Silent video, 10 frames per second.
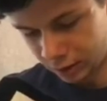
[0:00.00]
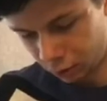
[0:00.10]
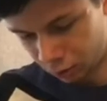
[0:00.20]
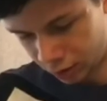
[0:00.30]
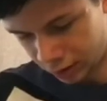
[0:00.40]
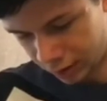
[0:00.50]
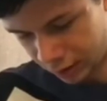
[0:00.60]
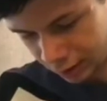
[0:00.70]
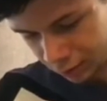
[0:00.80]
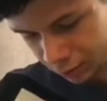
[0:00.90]
only
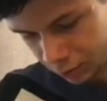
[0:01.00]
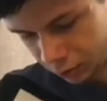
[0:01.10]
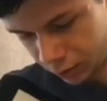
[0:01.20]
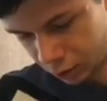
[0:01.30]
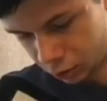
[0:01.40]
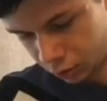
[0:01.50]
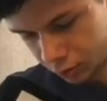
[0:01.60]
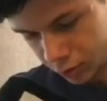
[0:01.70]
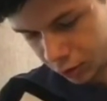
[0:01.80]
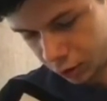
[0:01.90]
then do we
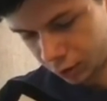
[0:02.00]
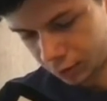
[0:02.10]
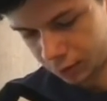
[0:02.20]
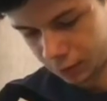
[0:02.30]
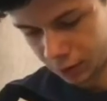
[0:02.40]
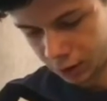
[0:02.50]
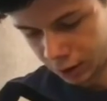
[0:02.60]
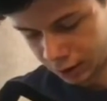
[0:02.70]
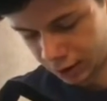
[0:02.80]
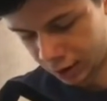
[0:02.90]
close it off
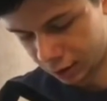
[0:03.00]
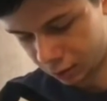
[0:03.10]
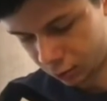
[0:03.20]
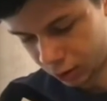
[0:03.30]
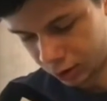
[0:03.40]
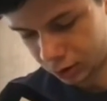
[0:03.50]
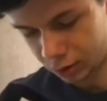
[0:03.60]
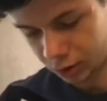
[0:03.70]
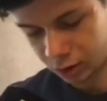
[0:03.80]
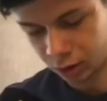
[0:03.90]
again with
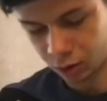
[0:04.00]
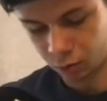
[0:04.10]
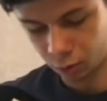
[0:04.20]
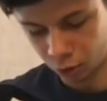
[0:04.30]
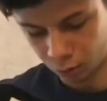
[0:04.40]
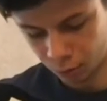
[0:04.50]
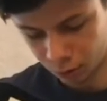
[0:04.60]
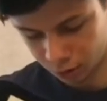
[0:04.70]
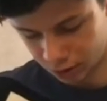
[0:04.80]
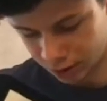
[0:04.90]
another water
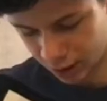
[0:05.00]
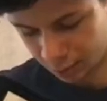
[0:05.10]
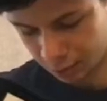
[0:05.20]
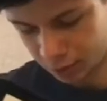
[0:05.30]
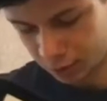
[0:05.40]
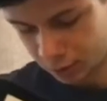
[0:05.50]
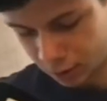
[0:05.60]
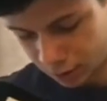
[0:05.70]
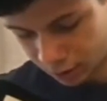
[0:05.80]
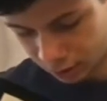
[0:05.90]
bottle cap.
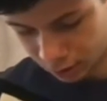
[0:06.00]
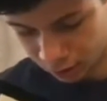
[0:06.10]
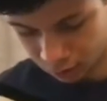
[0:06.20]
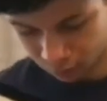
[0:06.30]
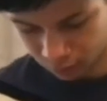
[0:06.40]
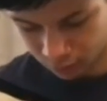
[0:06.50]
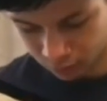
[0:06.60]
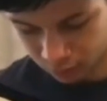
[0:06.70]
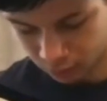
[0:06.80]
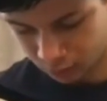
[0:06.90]
Again,
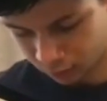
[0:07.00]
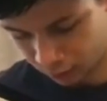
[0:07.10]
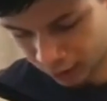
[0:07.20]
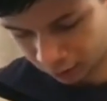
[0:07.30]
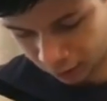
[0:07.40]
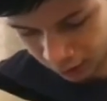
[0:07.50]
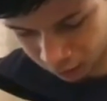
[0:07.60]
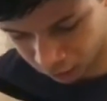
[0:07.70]
we have